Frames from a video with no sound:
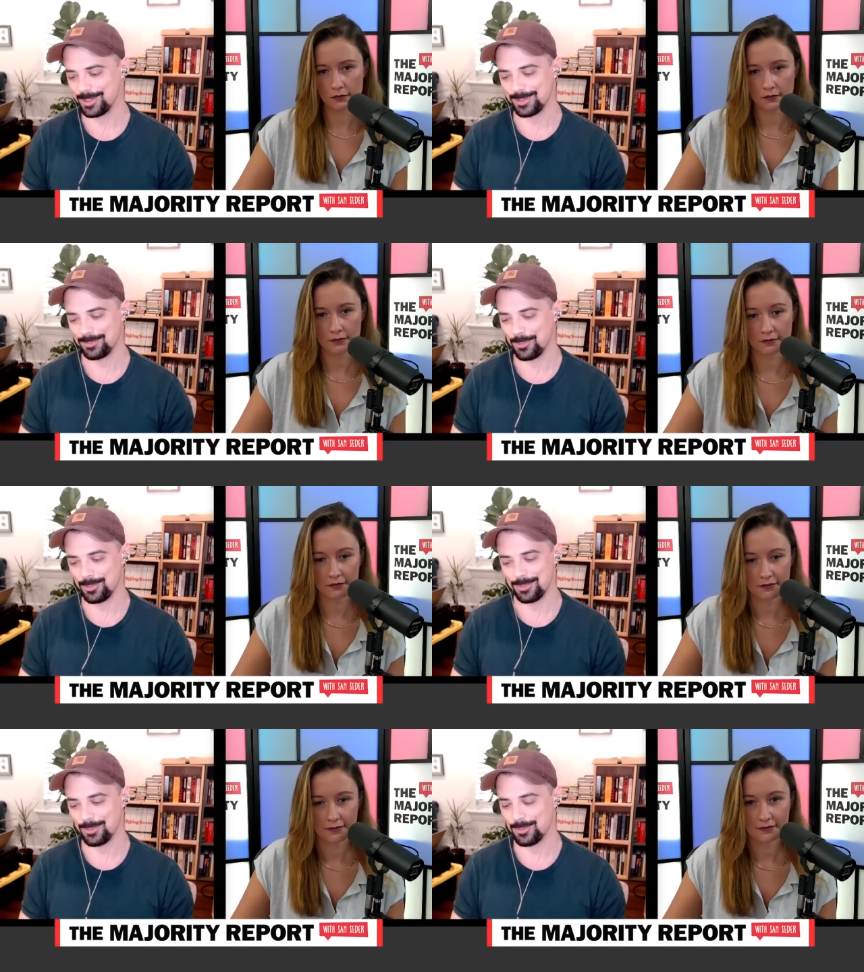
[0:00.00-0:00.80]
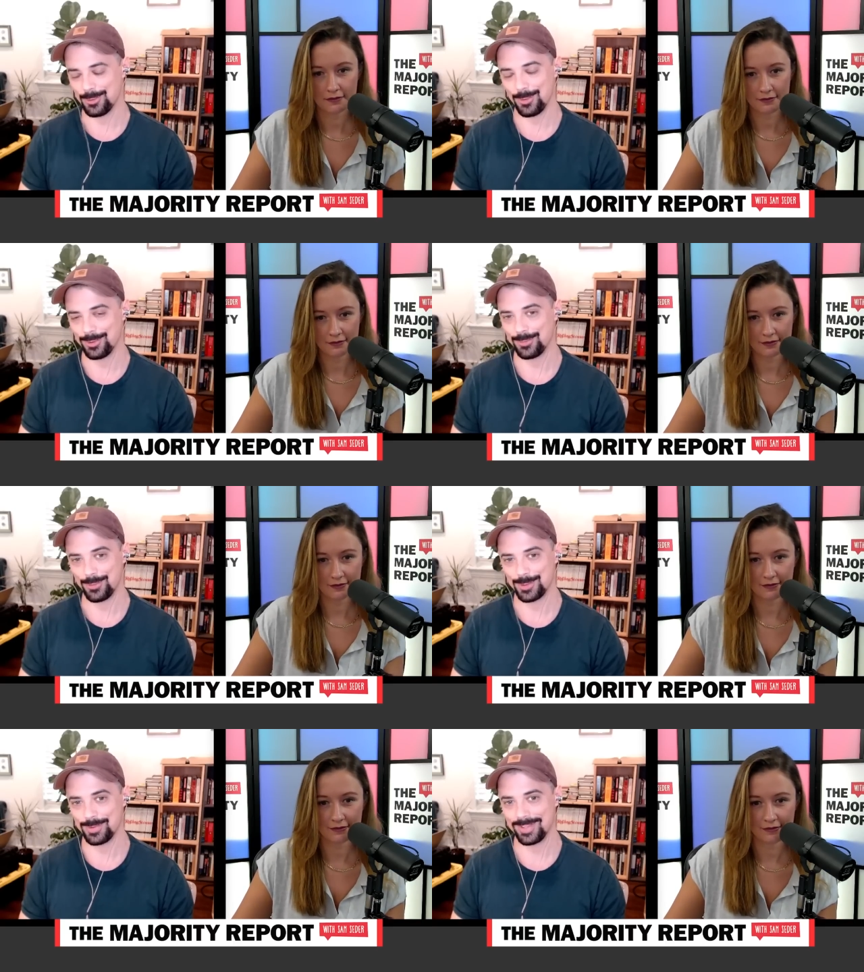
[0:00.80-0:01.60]
Speaker 1: the role of local law
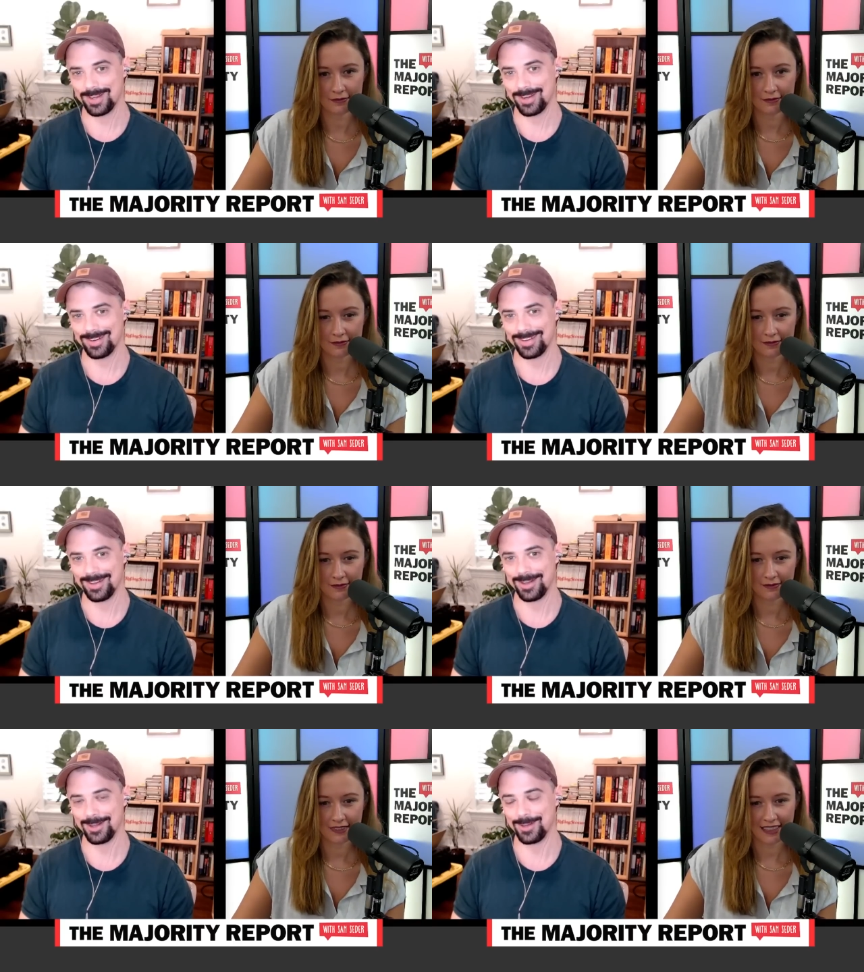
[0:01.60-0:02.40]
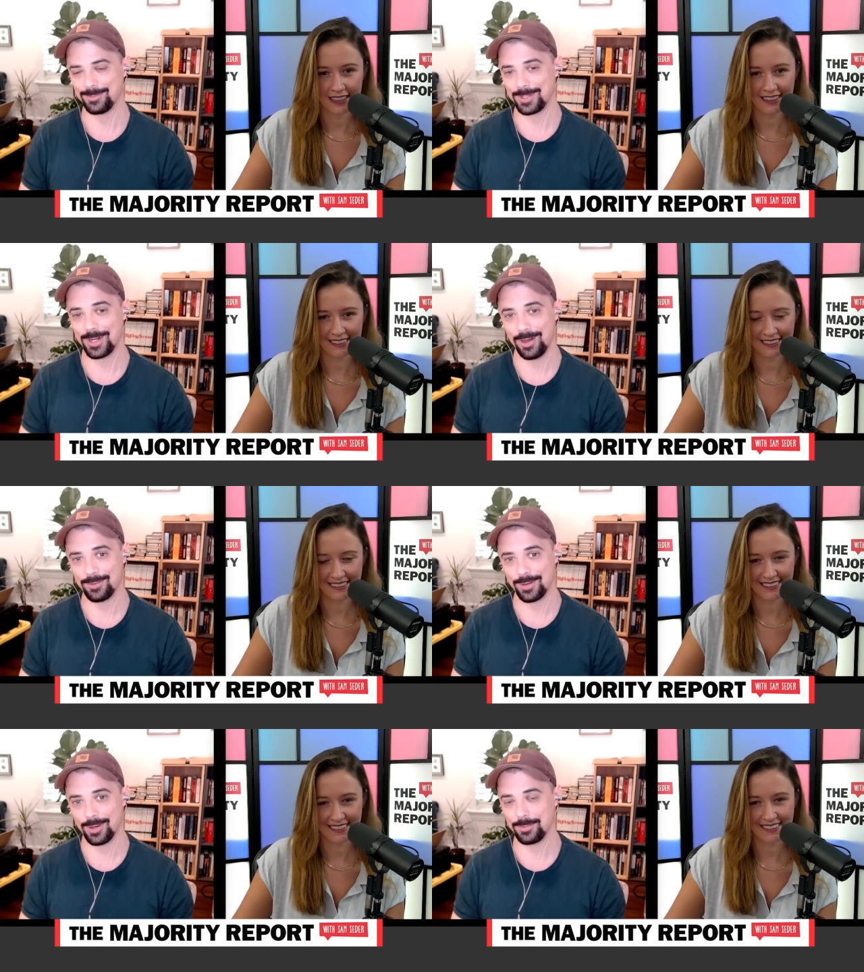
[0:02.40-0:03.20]
enforcement there to
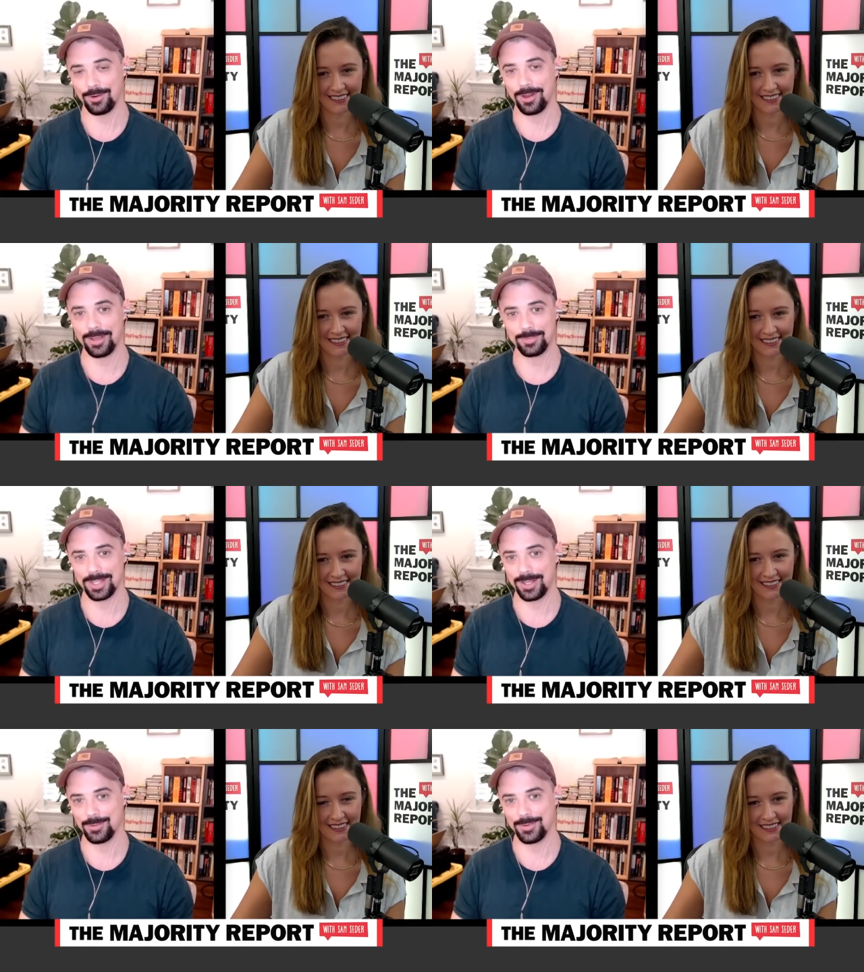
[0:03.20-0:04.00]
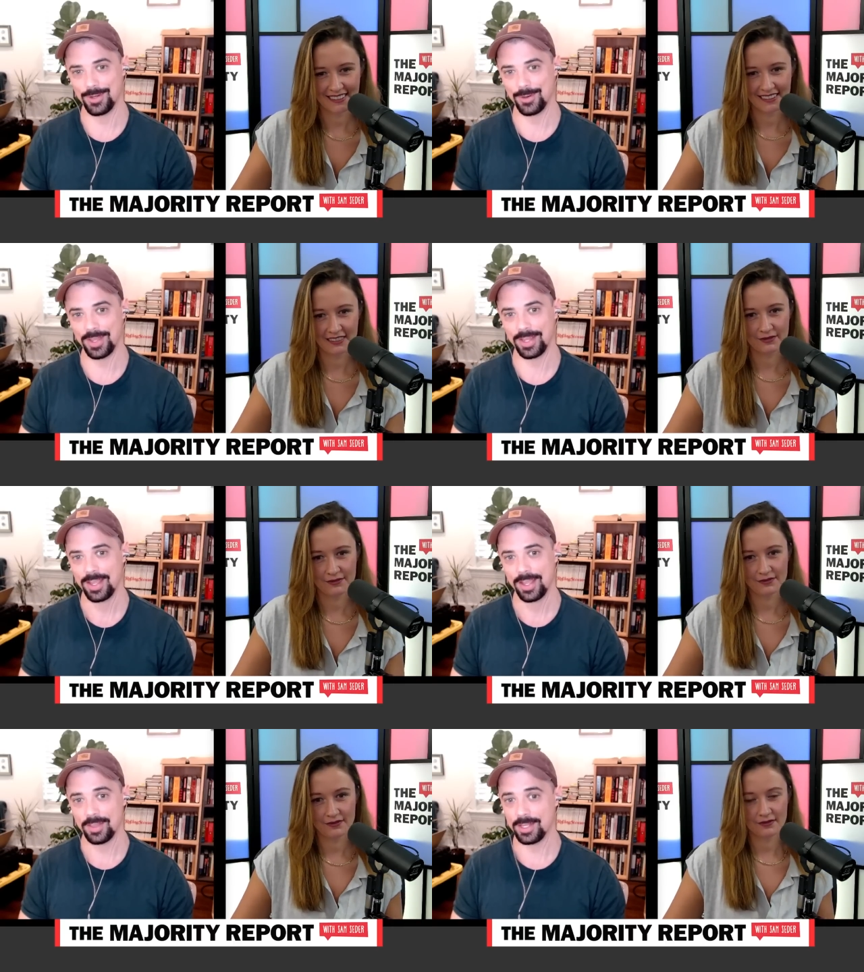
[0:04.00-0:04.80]
cover up crimes? I don't know.
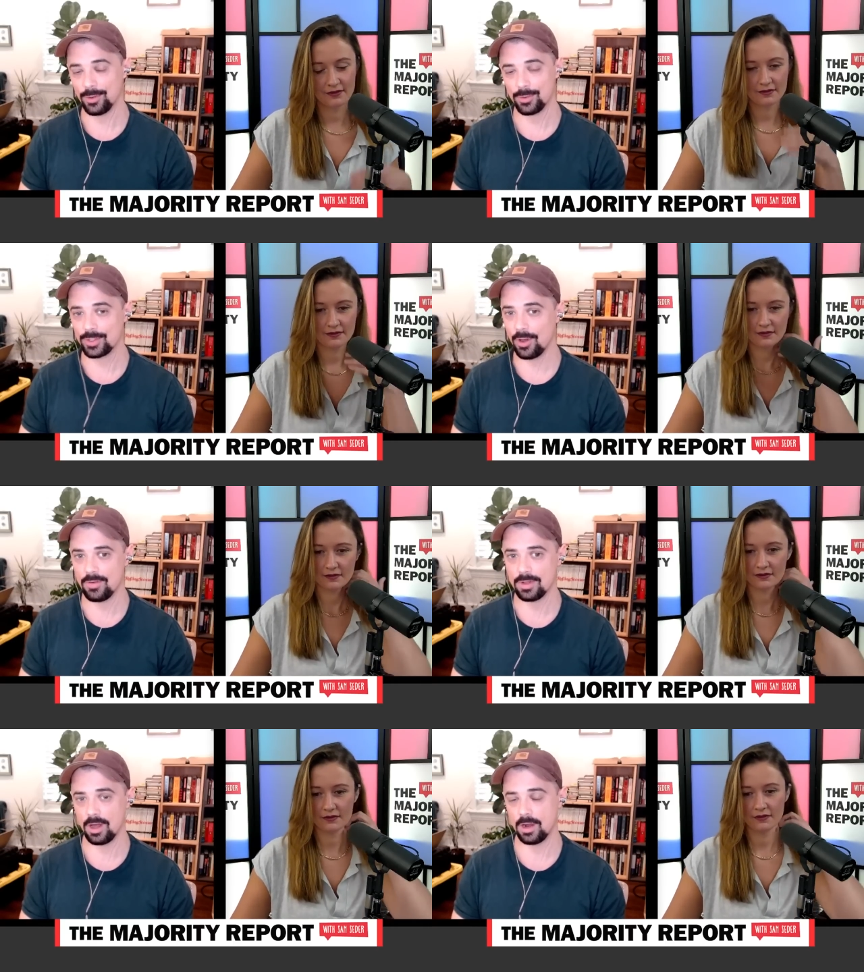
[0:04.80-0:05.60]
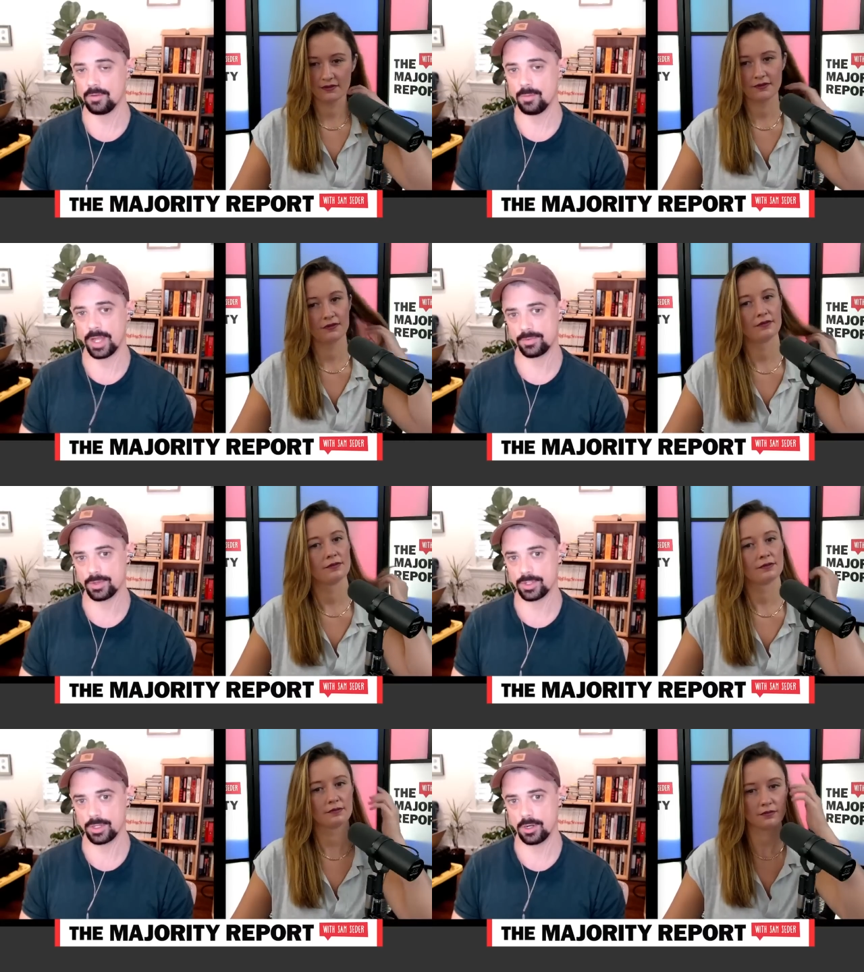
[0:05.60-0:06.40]
They don't solve a lot of them, that's
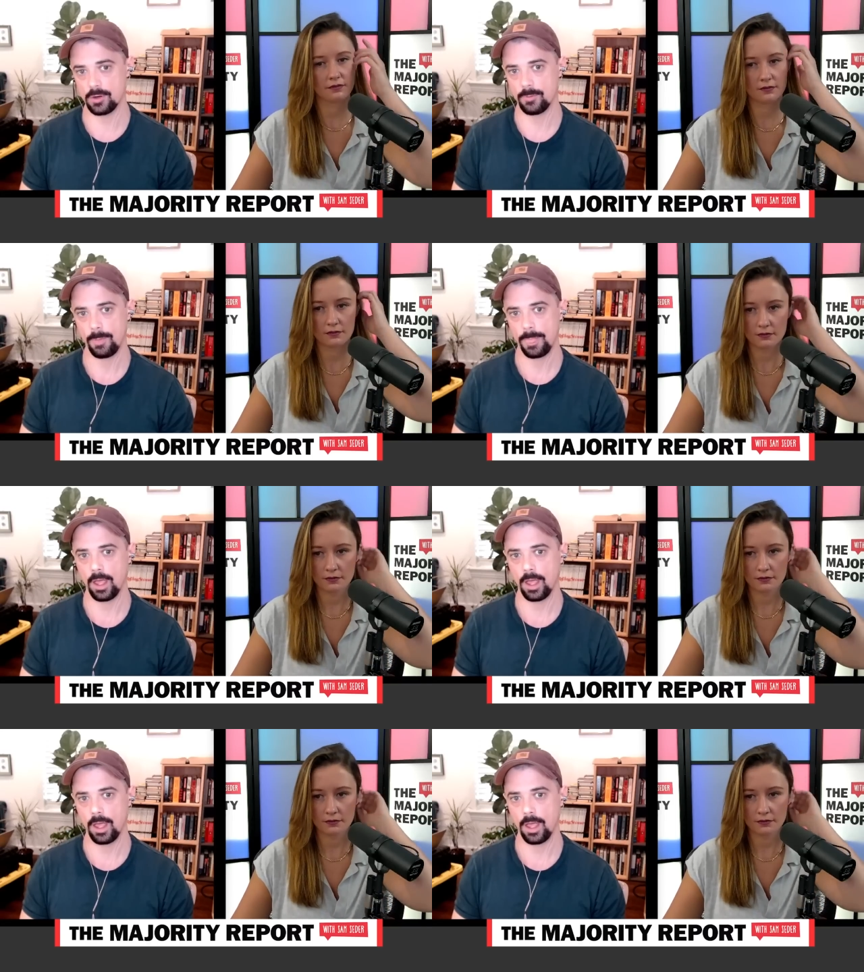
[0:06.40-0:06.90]
for sure.